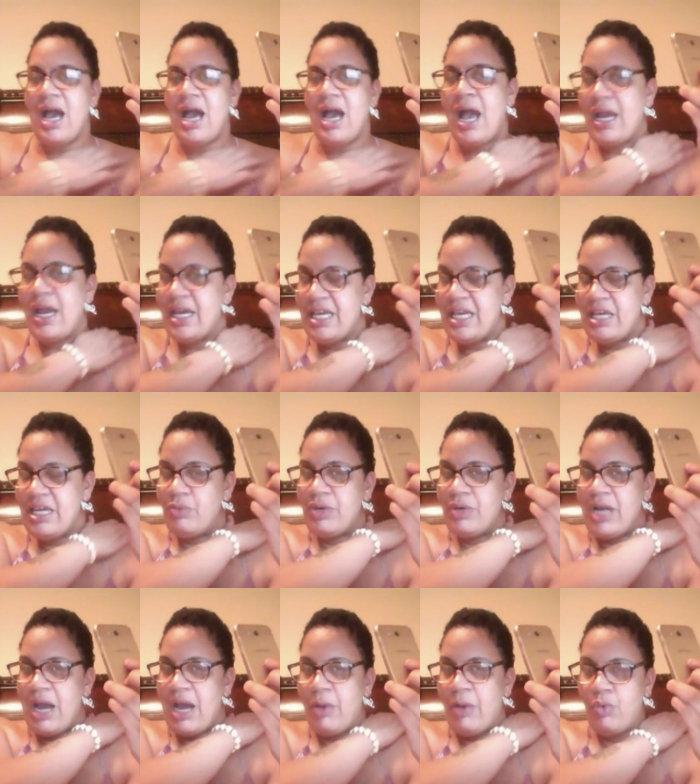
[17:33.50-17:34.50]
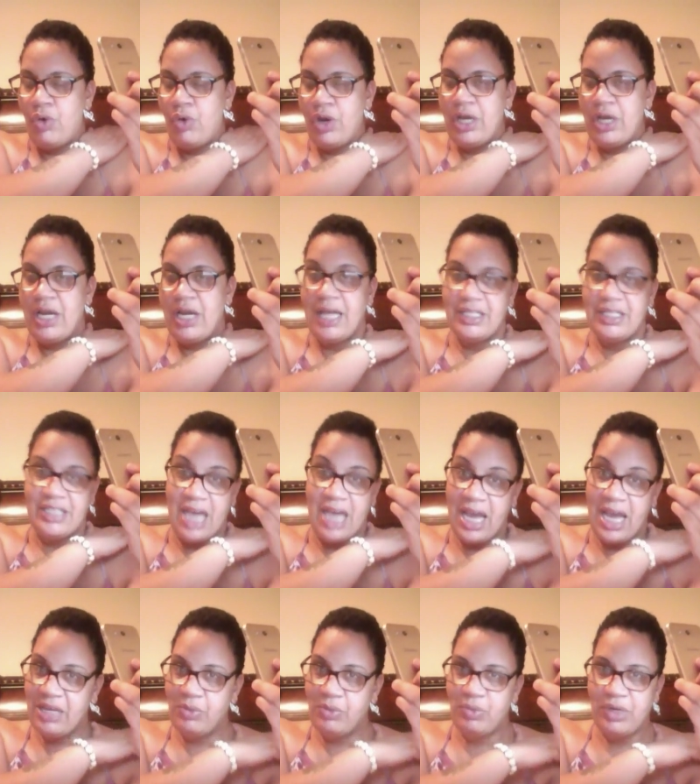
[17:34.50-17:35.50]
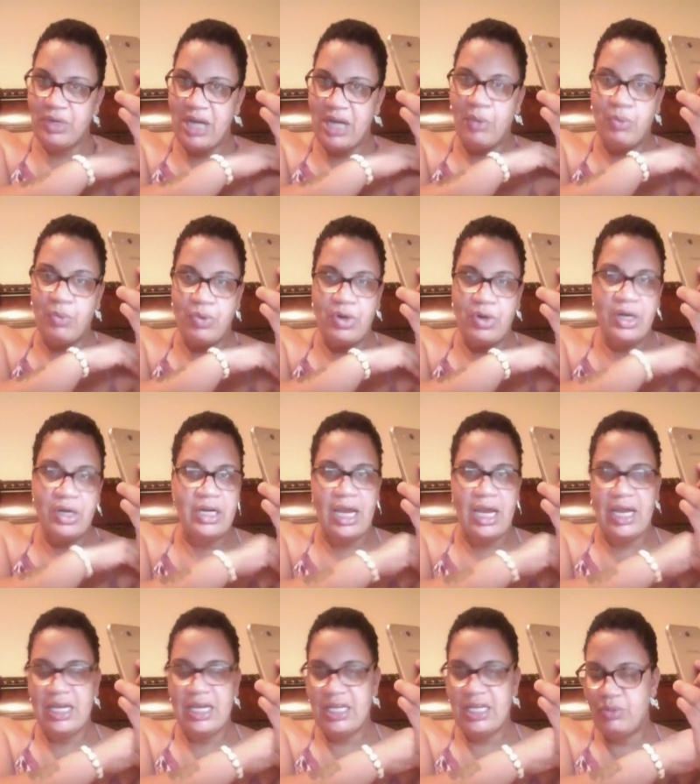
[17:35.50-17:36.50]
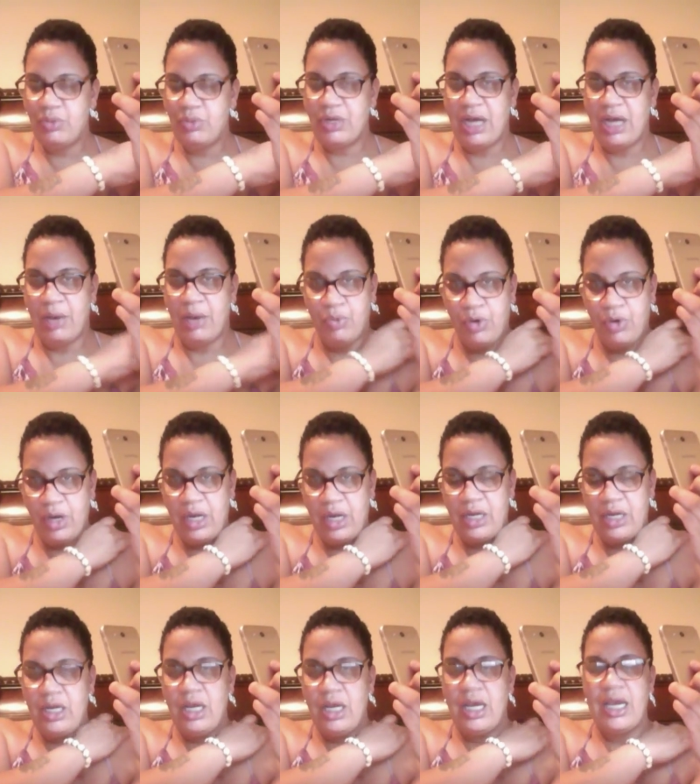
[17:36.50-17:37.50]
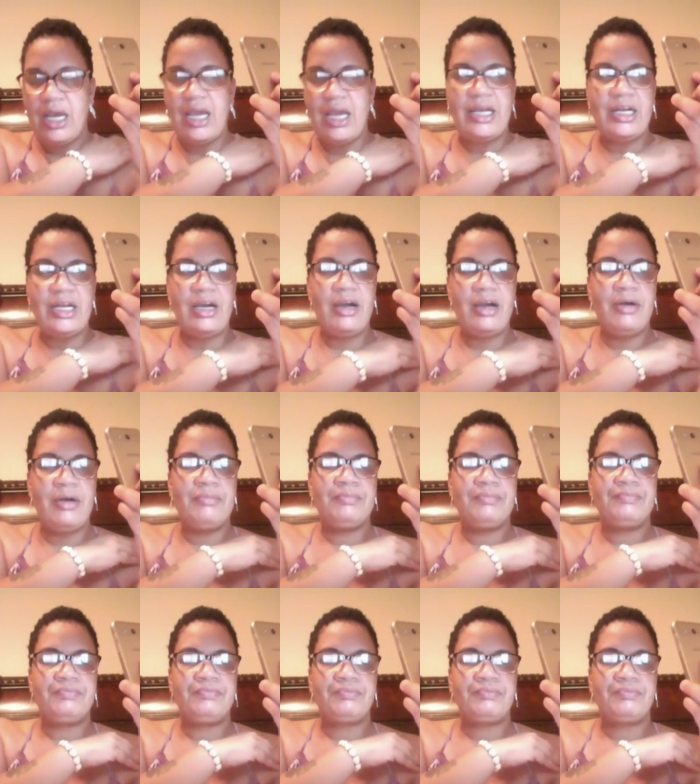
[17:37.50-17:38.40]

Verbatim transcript: I eat what I want. I diet when I want. I eat what I want. And um